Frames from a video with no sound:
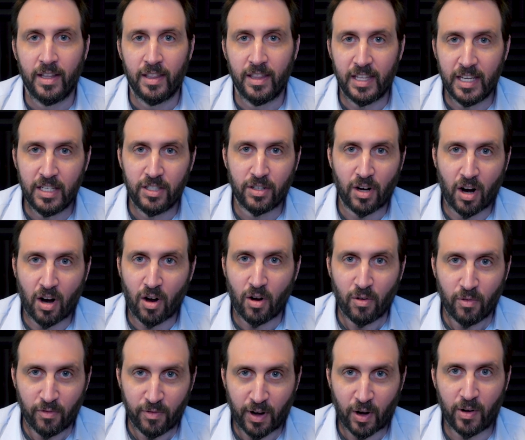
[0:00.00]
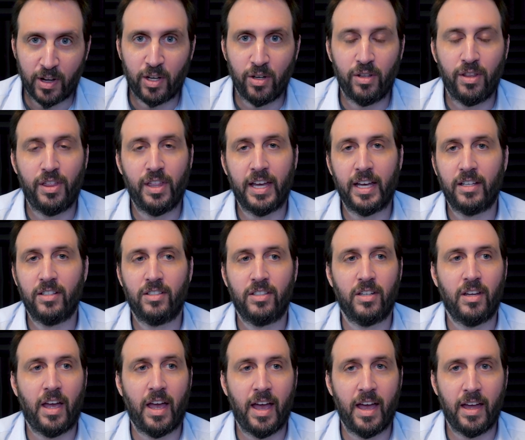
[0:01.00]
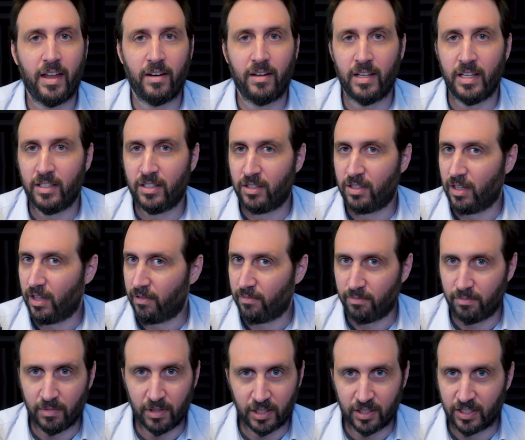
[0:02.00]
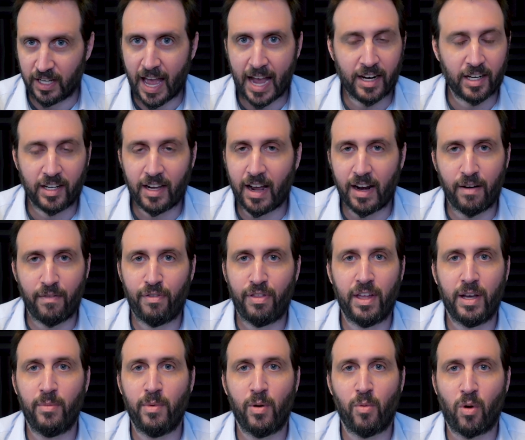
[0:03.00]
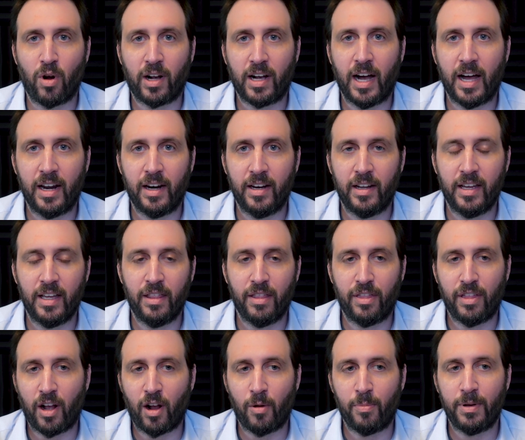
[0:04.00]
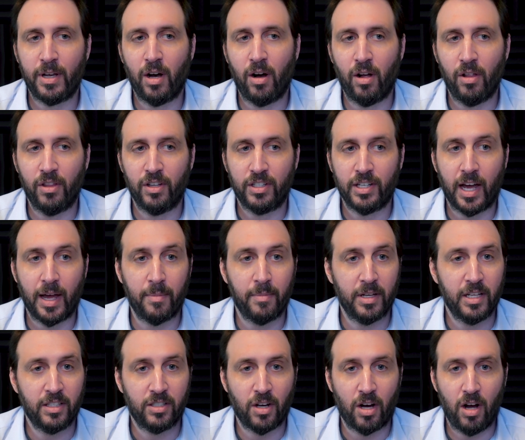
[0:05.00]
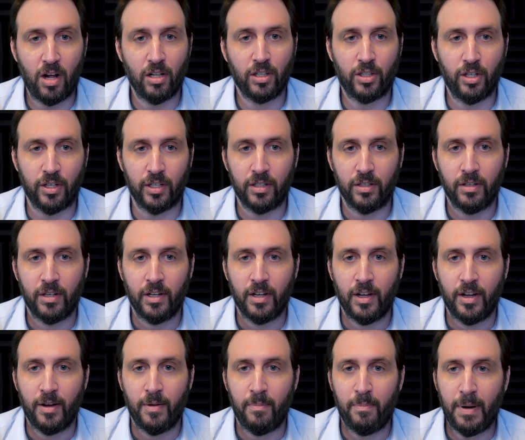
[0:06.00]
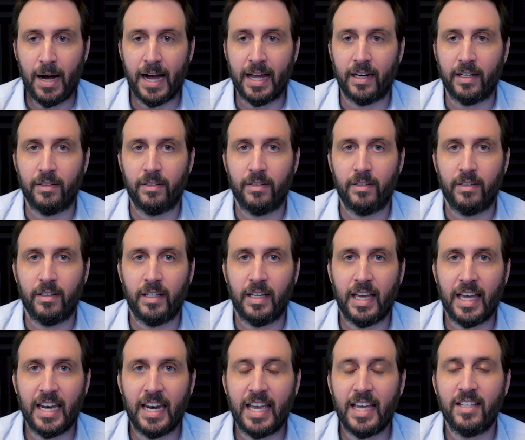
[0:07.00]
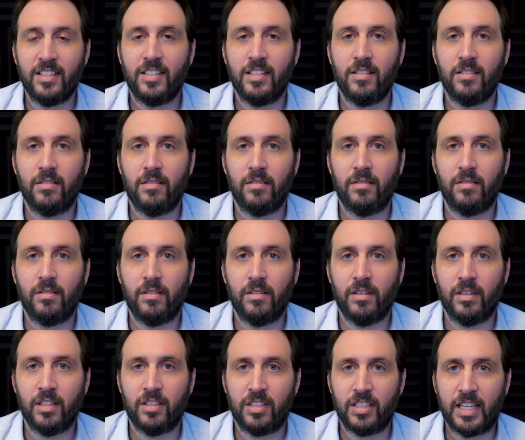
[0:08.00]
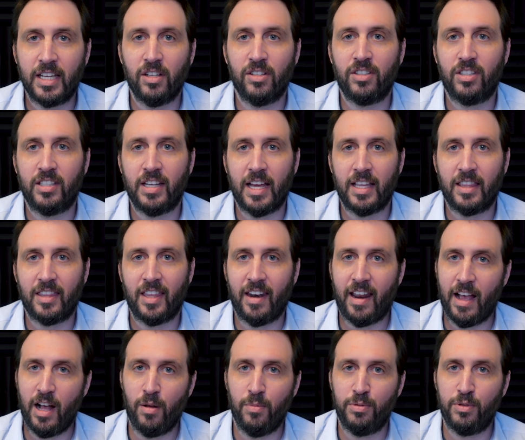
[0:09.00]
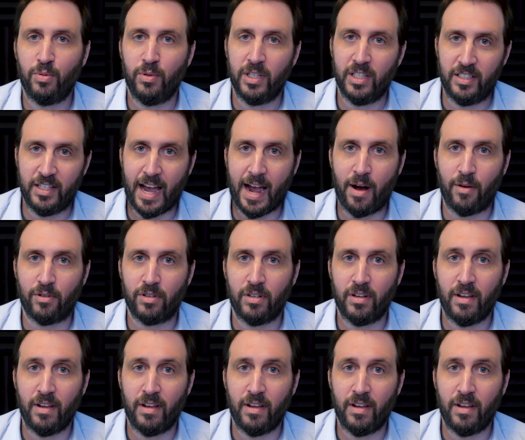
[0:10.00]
These are very good things, and it's the exact kind of thing we work on in therapy all the time. It's all good, but it isn't the skill set that helps with doubt.